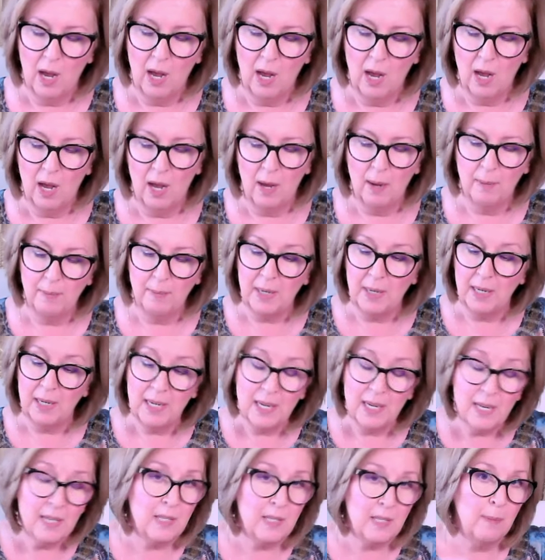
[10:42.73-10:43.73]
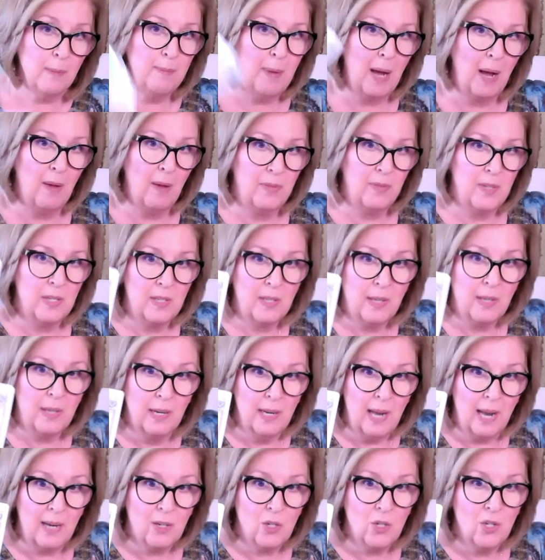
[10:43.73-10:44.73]
Um, it is about this
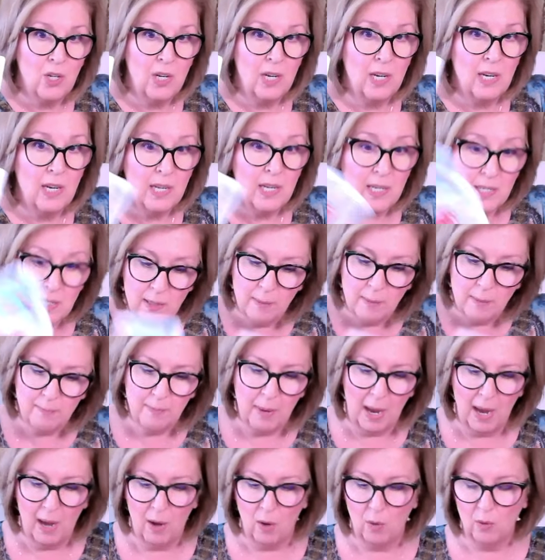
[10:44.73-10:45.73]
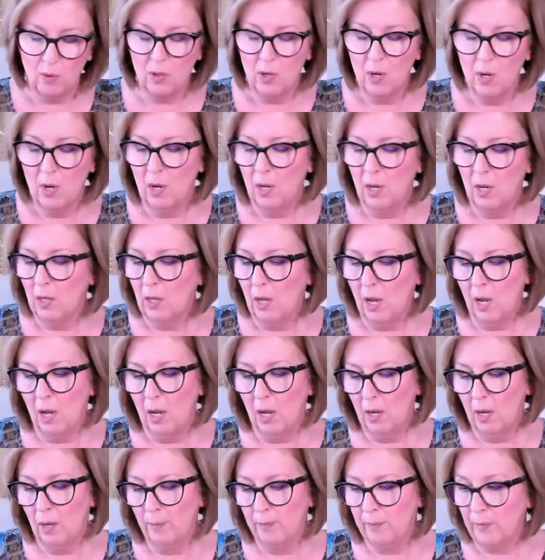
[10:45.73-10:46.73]
connection. It is about
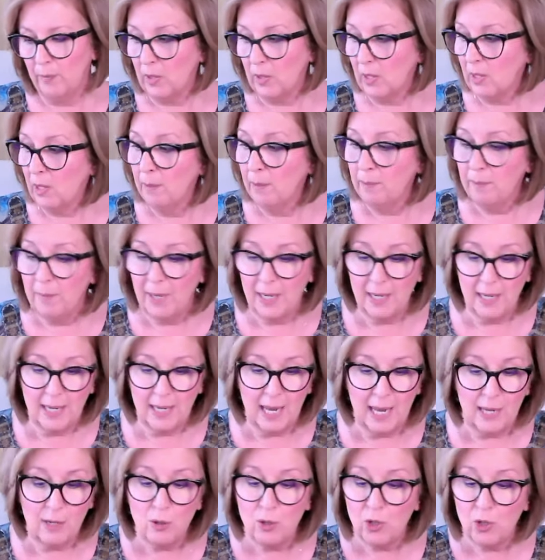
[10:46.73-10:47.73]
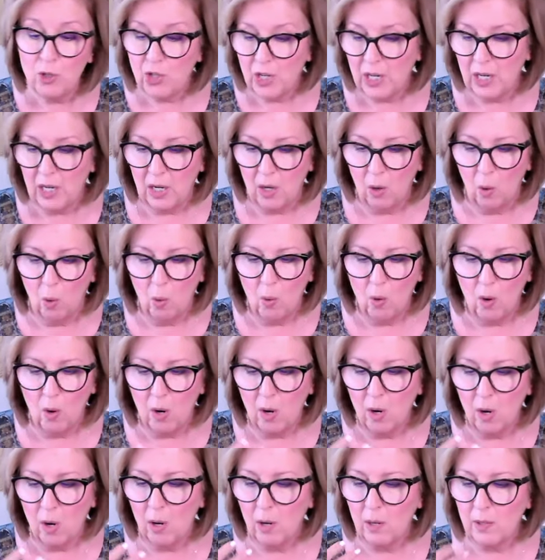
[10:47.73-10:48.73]
um, committed energy,
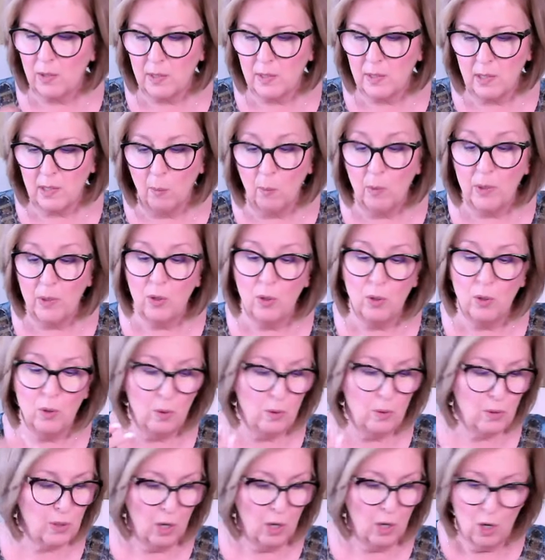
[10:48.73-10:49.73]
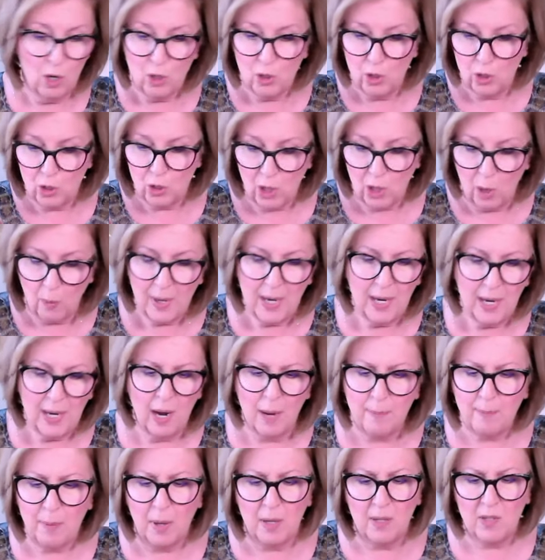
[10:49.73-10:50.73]
or someone who's showing
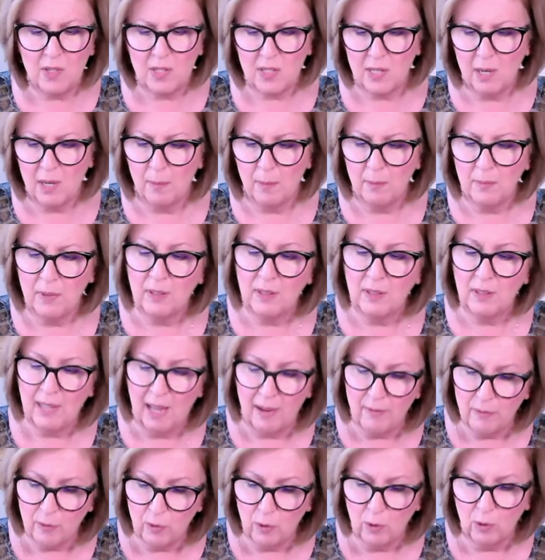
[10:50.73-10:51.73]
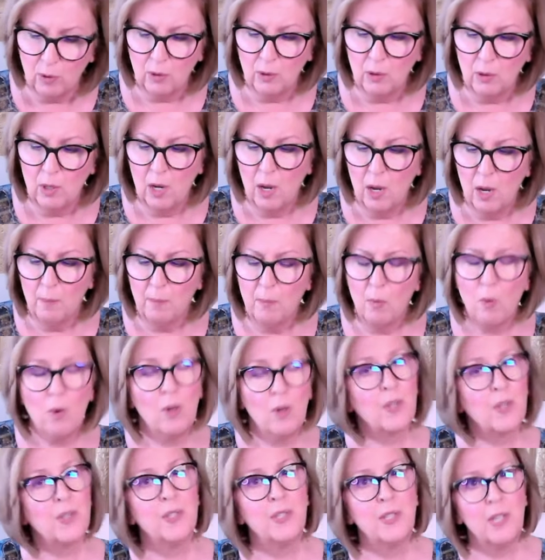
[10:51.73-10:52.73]
up on some level
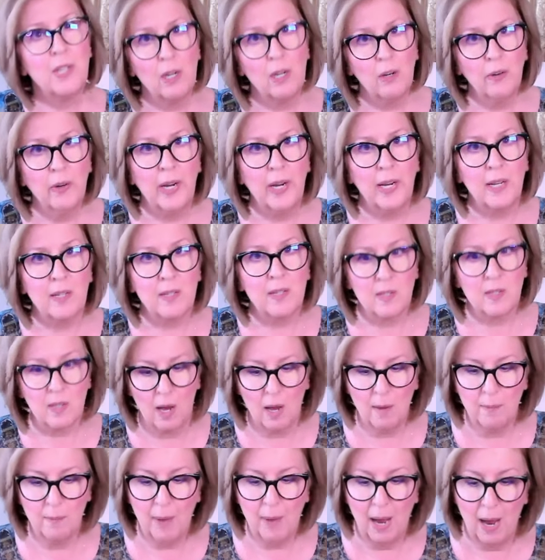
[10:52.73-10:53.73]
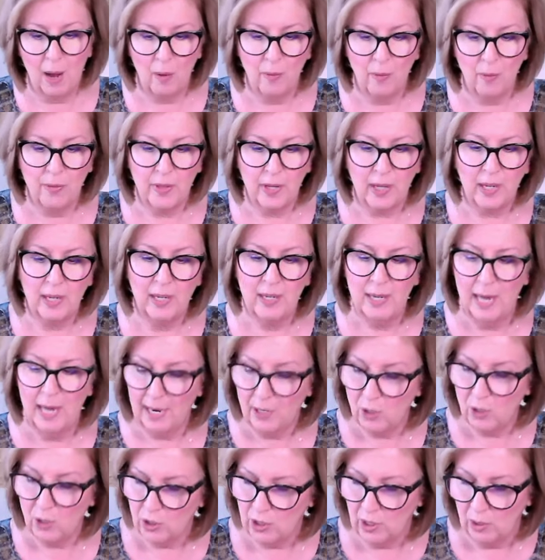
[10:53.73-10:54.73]
more serious about the
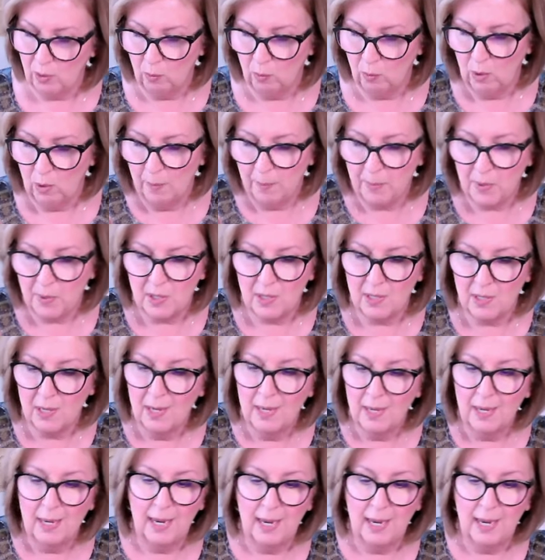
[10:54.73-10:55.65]
connection. Whoops.